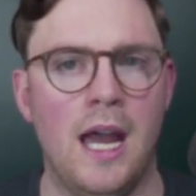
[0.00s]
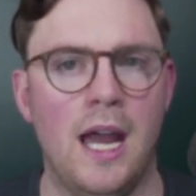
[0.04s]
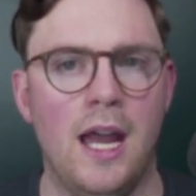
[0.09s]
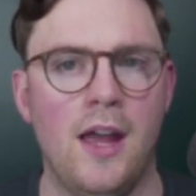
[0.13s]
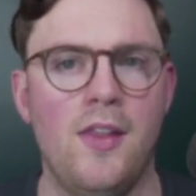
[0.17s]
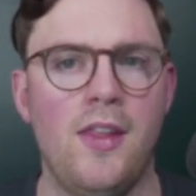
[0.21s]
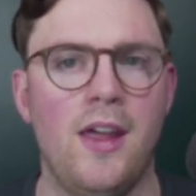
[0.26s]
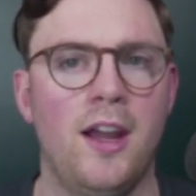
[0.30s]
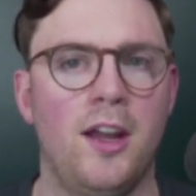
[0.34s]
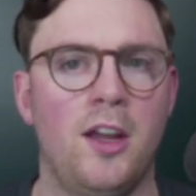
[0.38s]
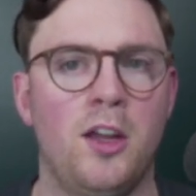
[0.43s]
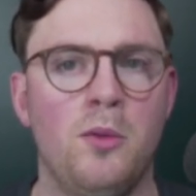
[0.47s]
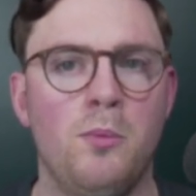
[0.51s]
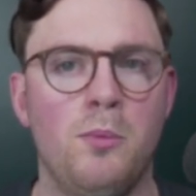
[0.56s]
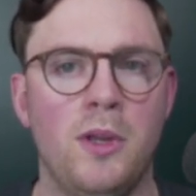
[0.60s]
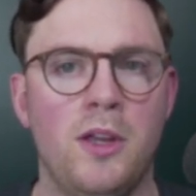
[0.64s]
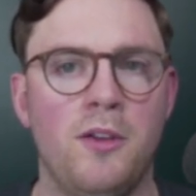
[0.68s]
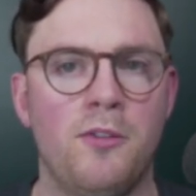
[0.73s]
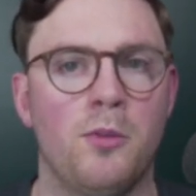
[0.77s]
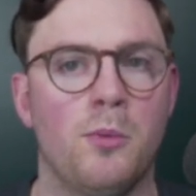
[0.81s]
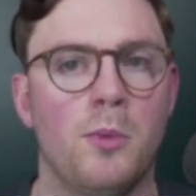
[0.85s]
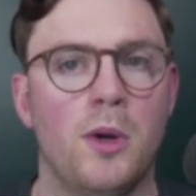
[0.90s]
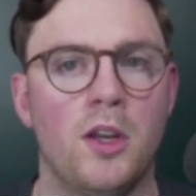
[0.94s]
And that can
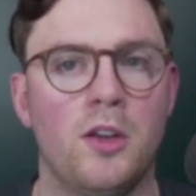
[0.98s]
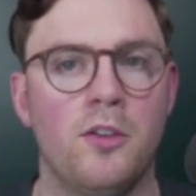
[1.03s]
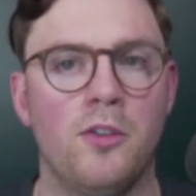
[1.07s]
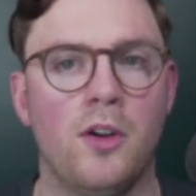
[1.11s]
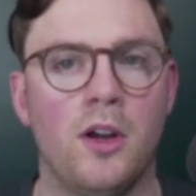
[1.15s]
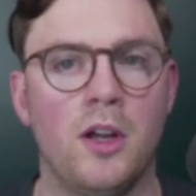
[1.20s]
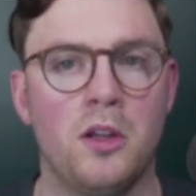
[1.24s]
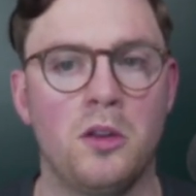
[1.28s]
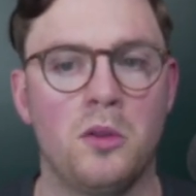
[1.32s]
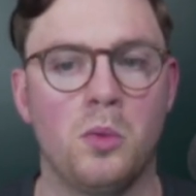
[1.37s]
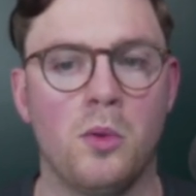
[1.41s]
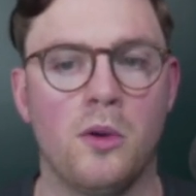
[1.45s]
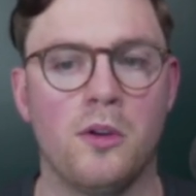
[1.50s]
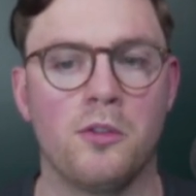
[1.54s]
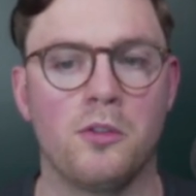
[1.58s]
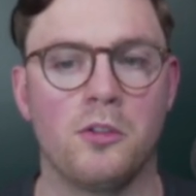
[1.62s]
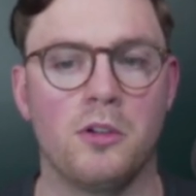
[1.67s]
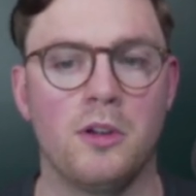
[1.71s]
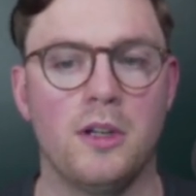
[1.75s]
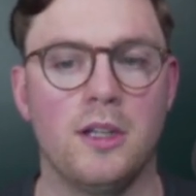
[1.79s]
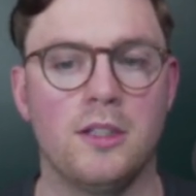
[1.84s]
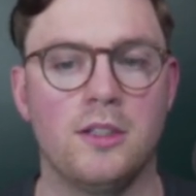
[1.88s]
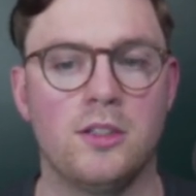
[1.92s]
be from our device,
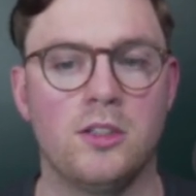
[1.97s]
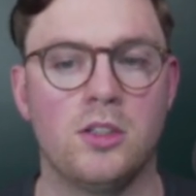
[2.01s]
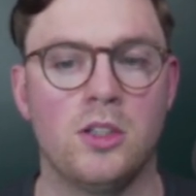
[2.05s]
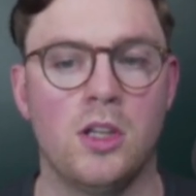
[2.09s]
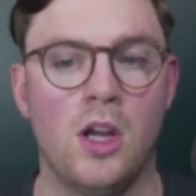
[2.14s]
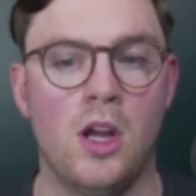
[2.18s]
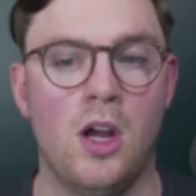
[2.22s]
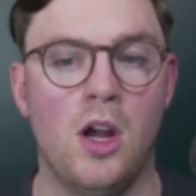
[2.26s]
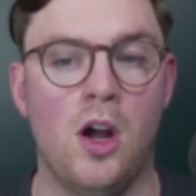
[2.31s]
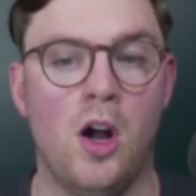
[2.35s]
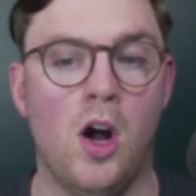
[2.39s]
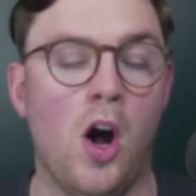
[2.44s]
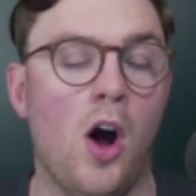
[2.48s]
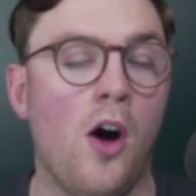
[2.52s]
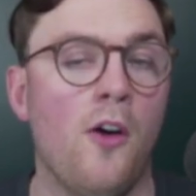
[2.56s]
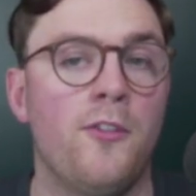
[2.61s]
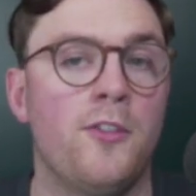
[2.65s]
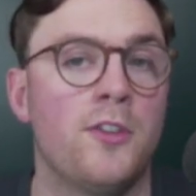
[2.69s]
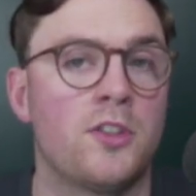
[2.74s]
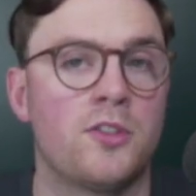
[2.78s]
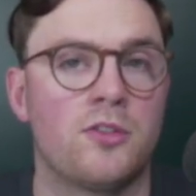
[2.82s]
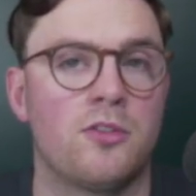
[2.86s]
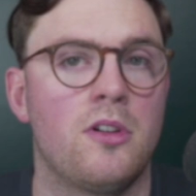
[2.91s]
whether it's
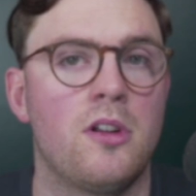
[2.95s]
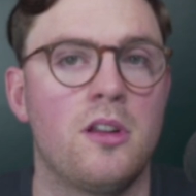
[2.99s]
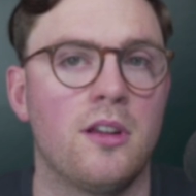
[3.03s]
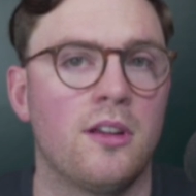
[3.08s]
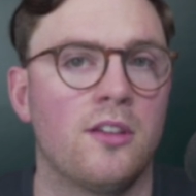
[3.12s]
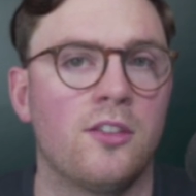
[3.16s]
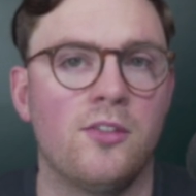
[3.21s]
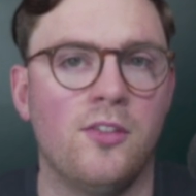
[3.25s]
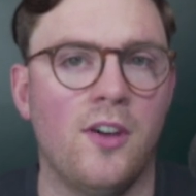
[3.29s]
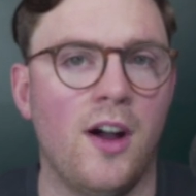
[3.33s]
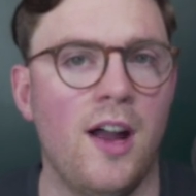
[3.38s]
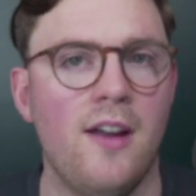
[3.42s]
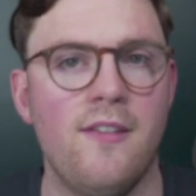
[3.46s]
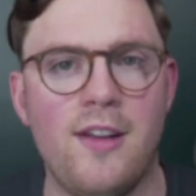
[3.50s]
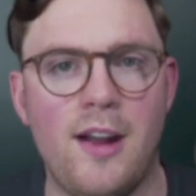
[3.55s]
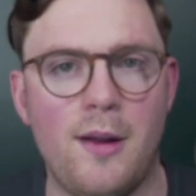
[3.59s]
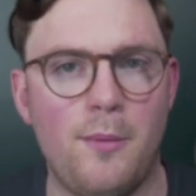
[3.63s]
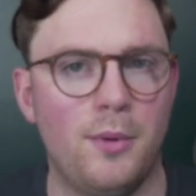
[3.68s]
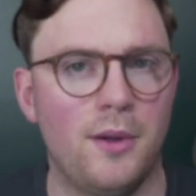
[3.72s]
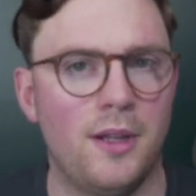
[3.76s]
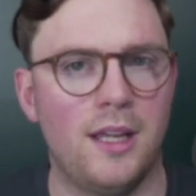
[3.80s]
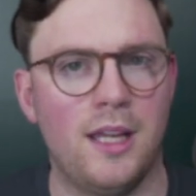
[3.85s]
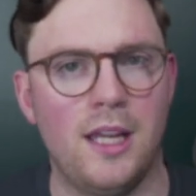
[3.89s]
Office 365
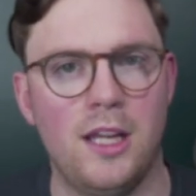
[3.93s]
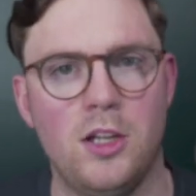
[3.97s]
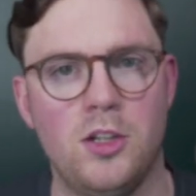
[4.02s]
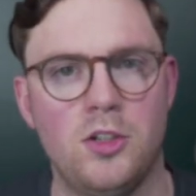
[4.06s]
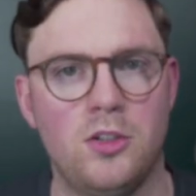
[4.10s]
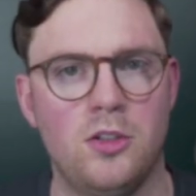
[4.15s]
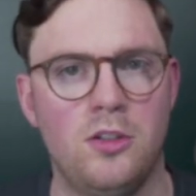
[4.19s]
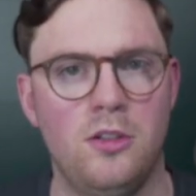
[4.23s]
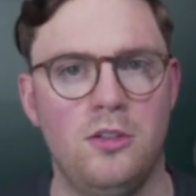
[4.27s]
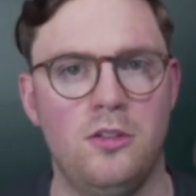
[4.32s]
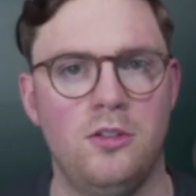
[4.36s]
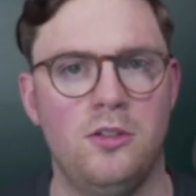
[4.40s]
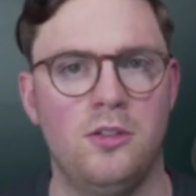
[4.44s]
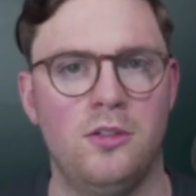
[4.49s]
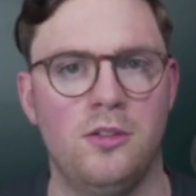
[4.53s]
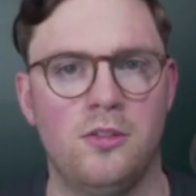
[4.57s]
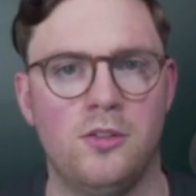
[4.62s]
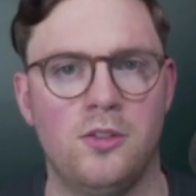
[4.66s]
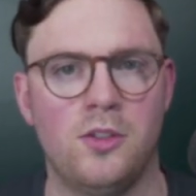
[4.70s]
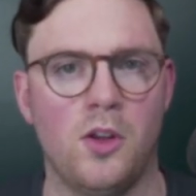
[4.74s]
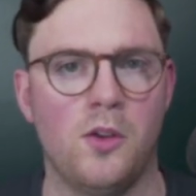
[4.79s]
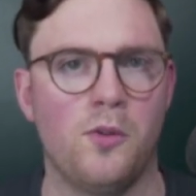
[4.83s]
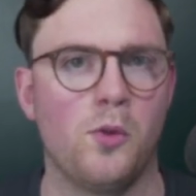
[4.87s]
applications,
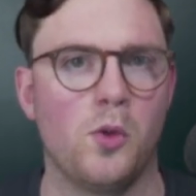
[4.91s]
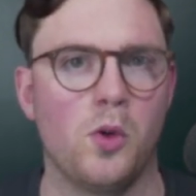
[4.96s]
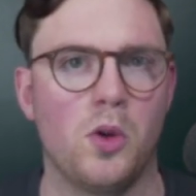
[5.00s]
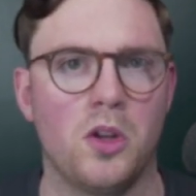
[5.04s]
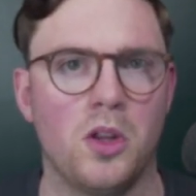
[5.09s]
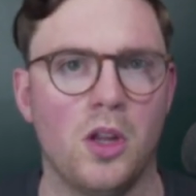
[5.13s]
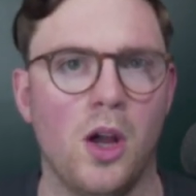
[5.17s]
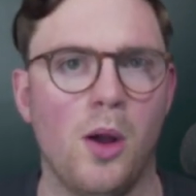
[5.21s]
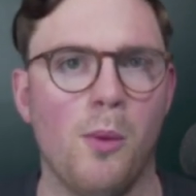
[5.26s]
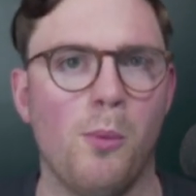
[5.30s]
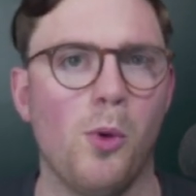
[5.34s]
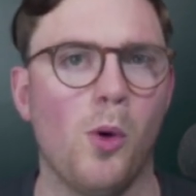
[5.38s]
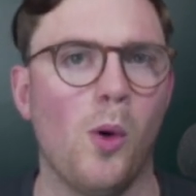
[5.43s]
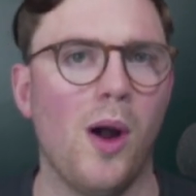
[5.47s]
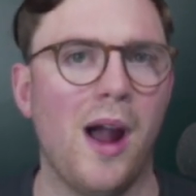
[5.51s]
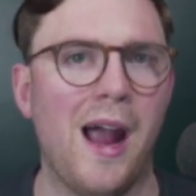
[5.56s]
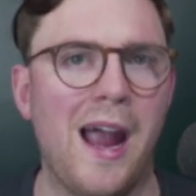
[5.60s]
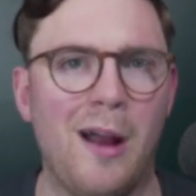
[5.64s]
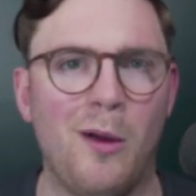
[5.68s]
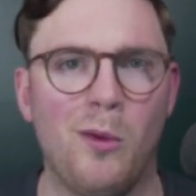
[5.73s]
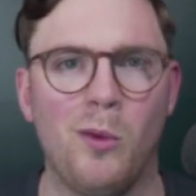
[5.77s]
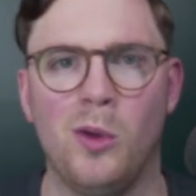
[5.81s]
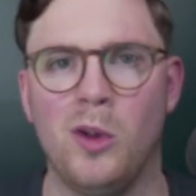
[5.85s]
so for example,
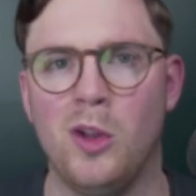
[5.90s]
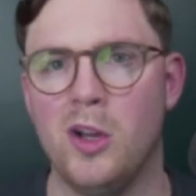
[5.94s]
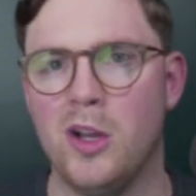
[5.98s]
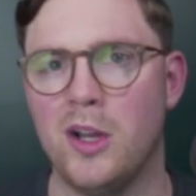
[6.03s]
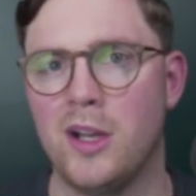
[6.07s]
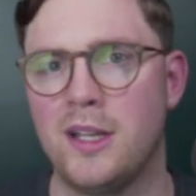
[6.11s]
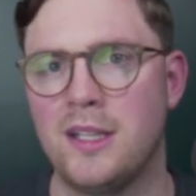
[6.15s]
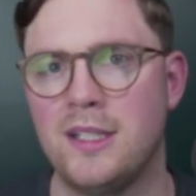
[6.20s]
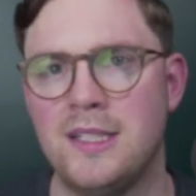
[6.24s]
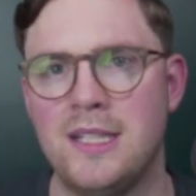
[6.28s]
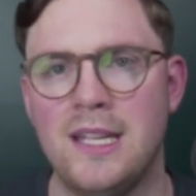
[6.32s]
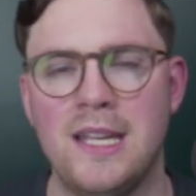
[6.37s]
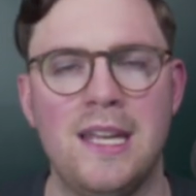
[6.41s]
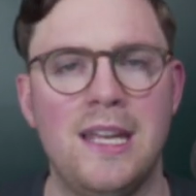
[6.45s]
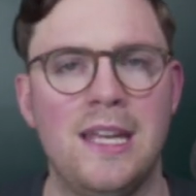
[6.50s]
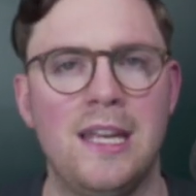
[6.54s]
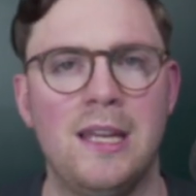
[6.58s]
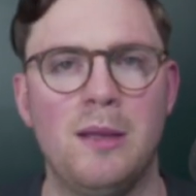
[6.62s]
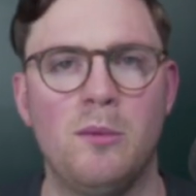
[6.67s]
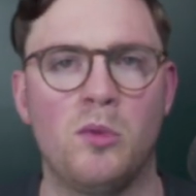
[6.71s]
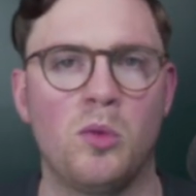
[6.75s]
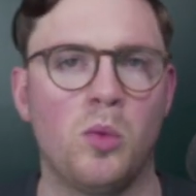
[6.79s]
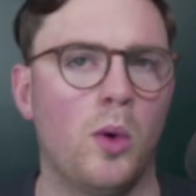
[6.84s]
Outlook,
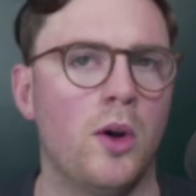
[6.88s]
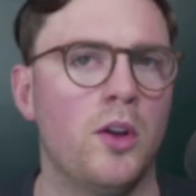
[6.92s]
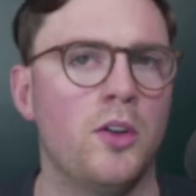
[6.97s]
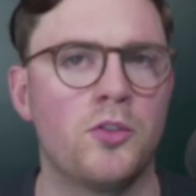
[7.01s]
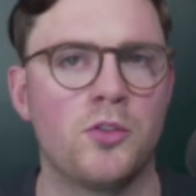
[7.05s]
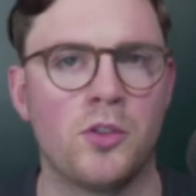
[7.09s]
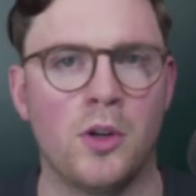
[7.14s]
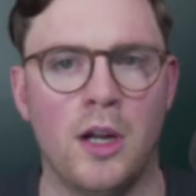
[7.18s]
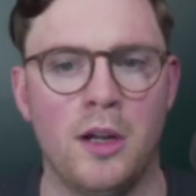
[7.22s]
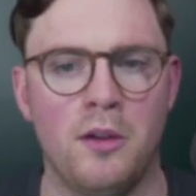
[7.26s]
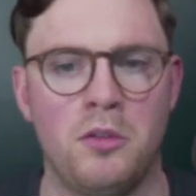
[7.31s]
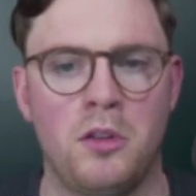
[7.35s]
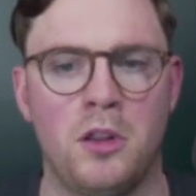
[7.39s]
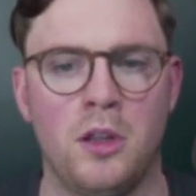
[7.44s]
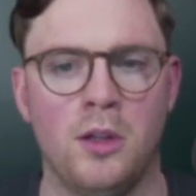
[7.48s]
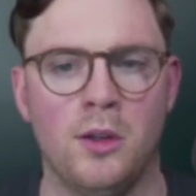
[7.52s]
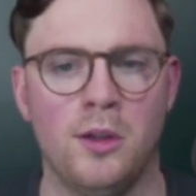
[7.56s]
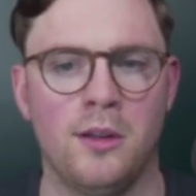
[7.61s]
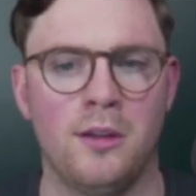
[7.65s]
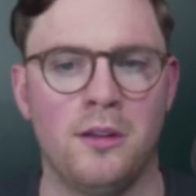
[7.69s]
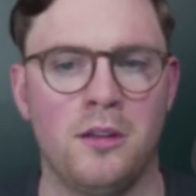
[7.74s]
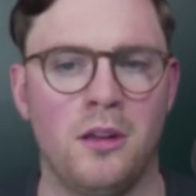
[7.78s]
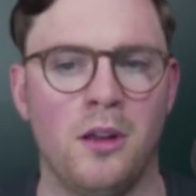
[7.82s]
Teams, OneDrive,
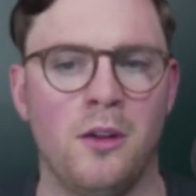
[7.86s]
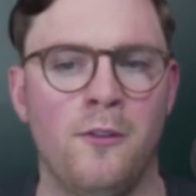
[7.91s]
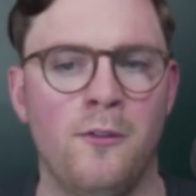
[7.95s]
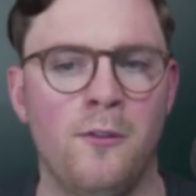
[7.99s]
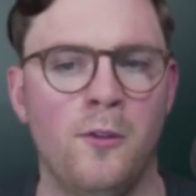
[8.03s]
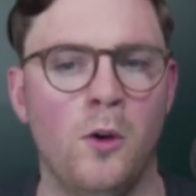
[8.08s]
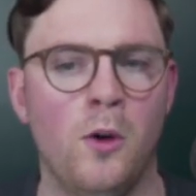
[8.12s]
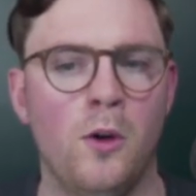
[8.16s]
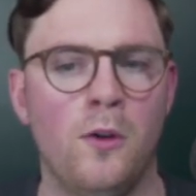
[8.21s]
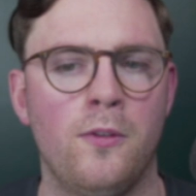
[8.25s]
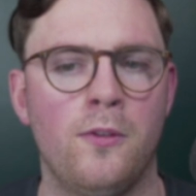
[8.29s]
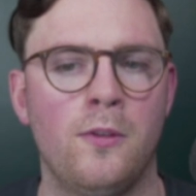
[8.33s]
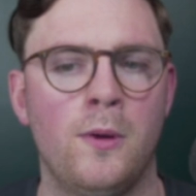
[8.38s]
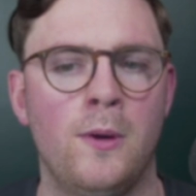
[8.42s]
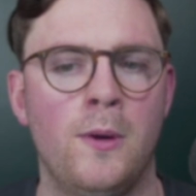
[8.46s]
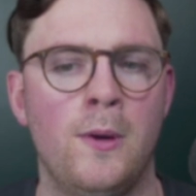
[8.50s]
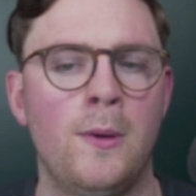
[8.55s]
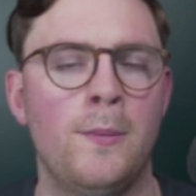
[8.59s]
so on and so forth,